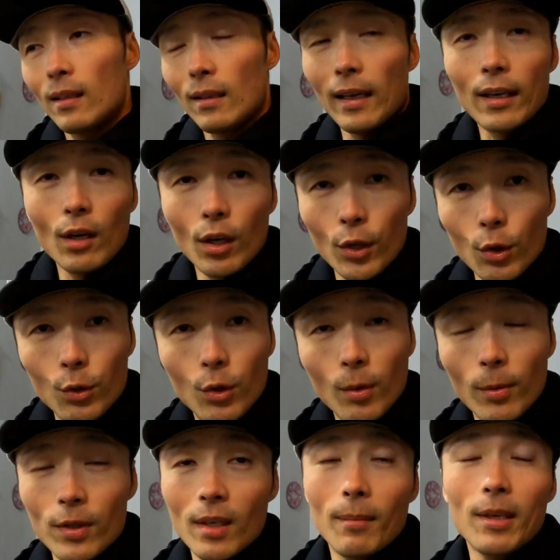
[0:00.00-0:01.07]
Like all
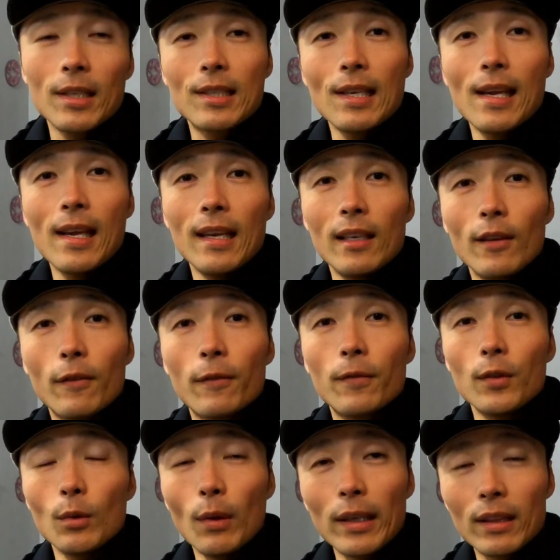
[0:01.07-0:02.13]
YouTubers, I'm going to say,
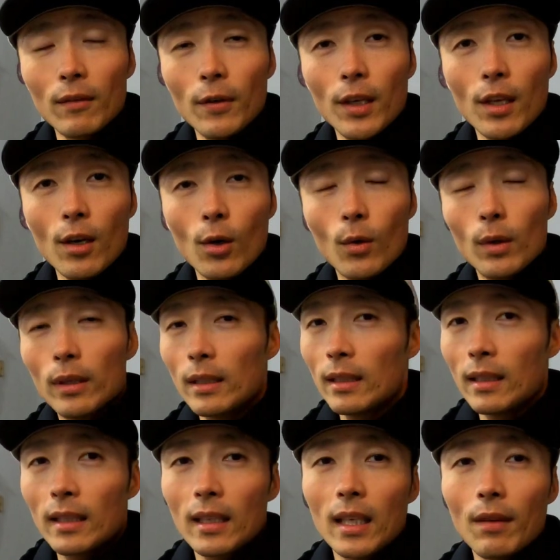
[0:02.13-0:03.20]
if you like the video,
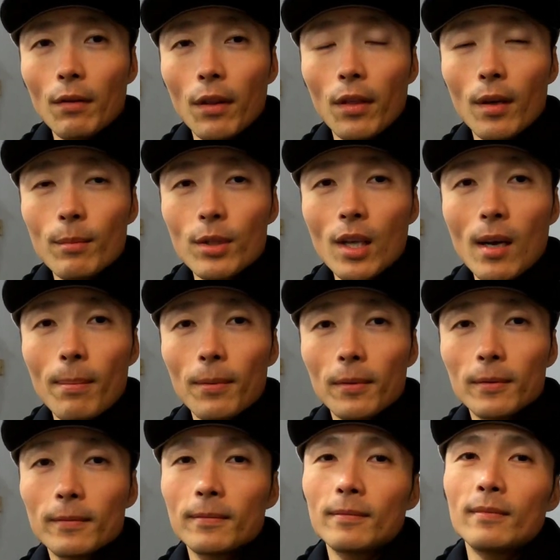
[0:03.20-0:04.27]
give it a thumbs
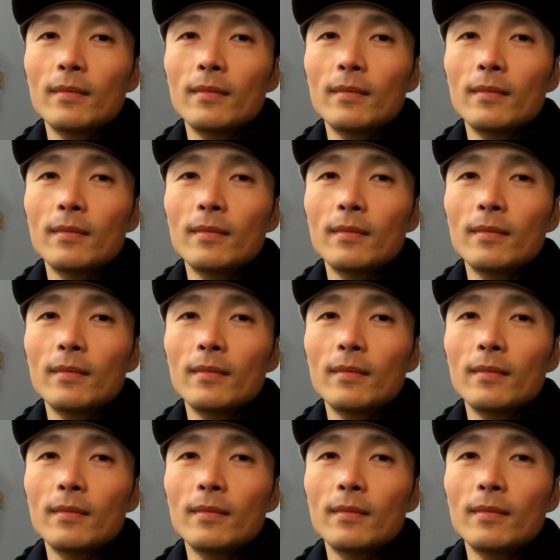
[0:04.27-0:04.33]
up,